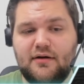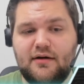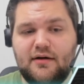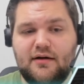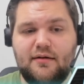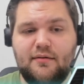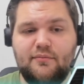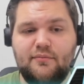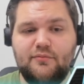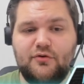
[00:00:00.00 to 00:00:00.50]

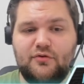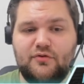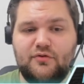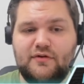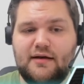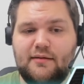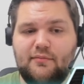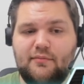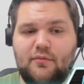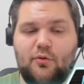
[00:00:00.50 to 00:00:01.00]
You
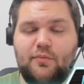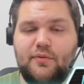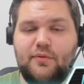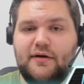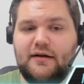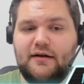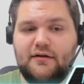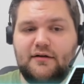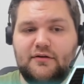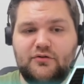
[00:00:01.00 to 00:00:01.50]
see I'm
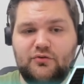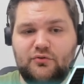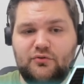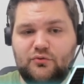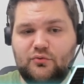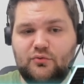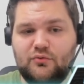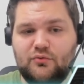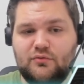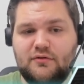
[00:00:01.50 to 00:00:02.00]
opening
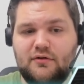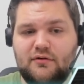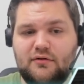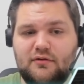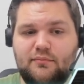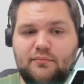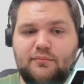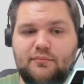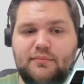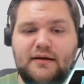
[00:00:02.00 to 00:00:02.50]
to
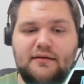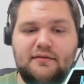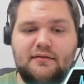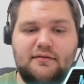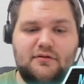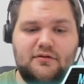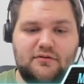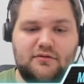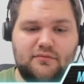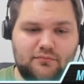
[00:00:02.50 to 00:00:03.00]

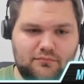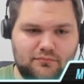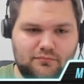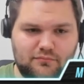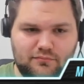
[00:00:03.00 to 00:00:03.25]
the